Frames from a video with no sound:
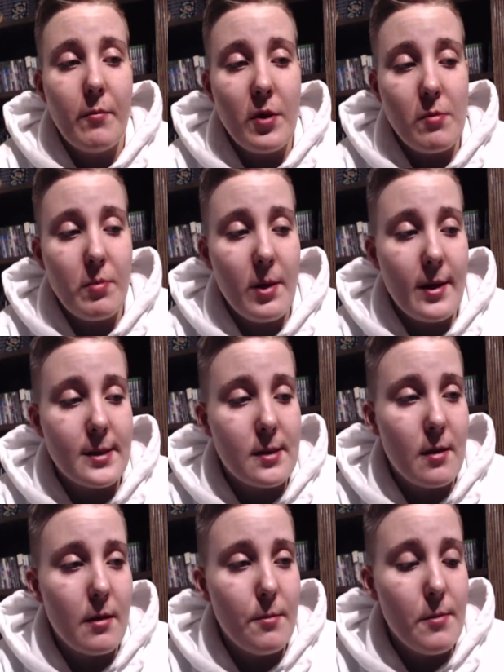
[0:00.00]
But you play as
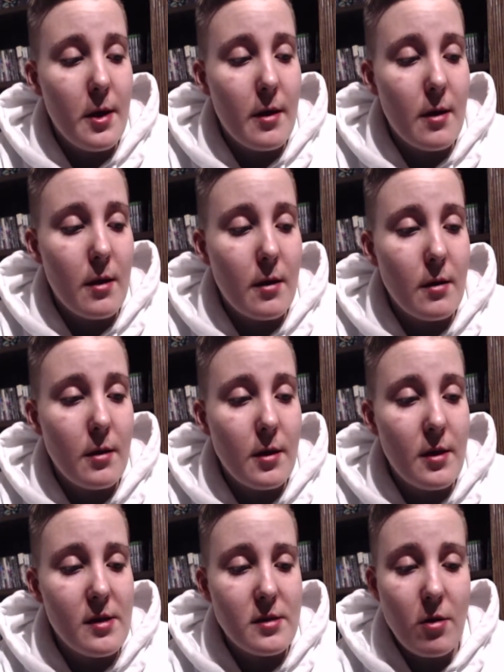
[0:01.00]
him, and
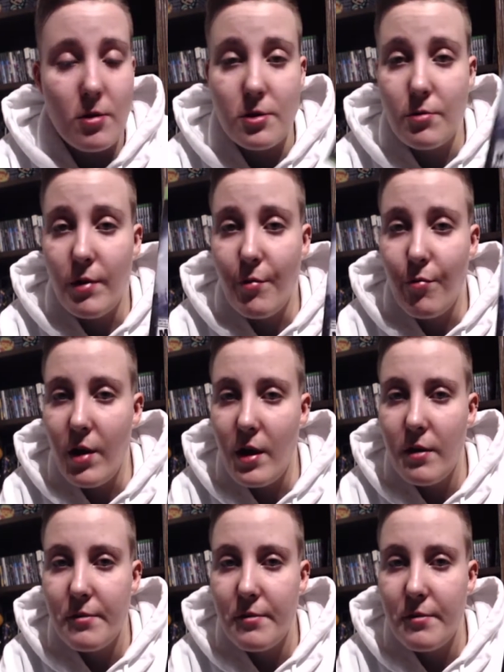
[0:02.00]
he's also a wraith,